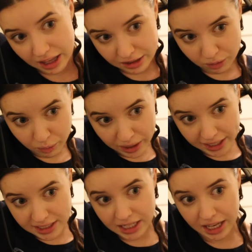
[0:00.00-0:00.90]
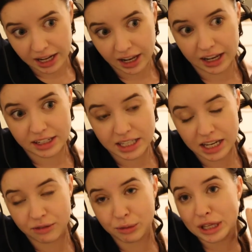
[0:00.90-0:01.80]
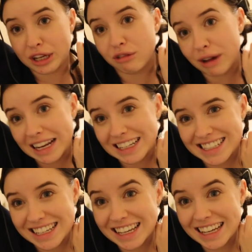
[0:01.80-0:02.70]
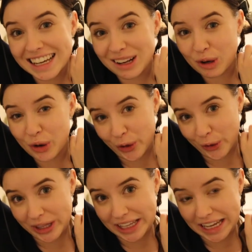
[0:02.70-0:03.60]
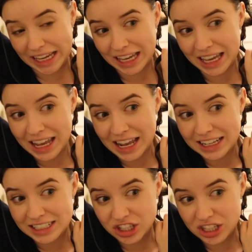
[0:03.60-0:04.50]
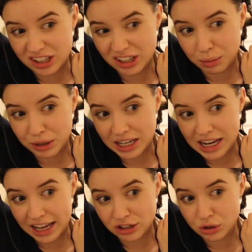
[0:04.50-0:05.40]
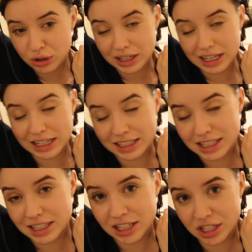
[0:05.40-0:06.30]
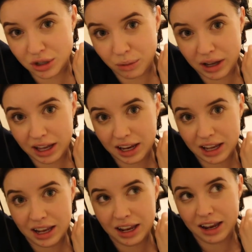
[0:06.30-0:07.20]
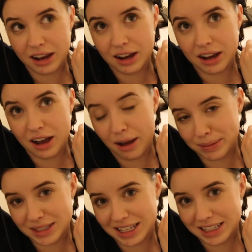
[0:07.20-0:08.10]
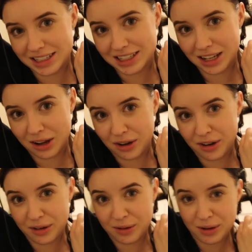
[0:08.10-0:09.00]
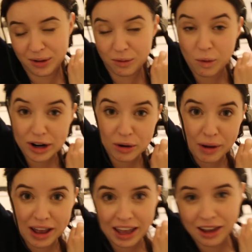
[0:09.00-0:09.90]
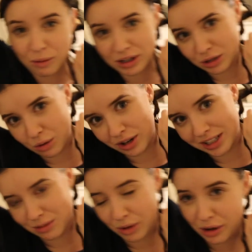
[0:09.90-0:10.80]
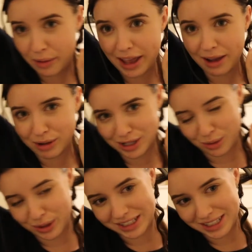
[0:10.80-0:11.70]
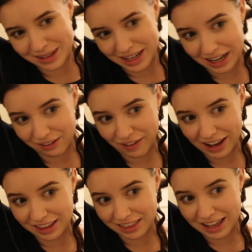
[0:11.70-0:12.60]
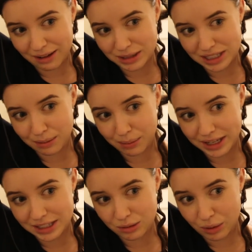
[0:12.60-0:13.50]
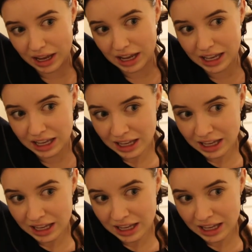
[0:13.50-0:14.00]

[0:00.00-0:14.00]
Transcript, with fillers: the way to get it really crazy and curly, just to look pretty natural, is to do it opposite. So one away, one towards, one away, one towards. And I find that that was the best way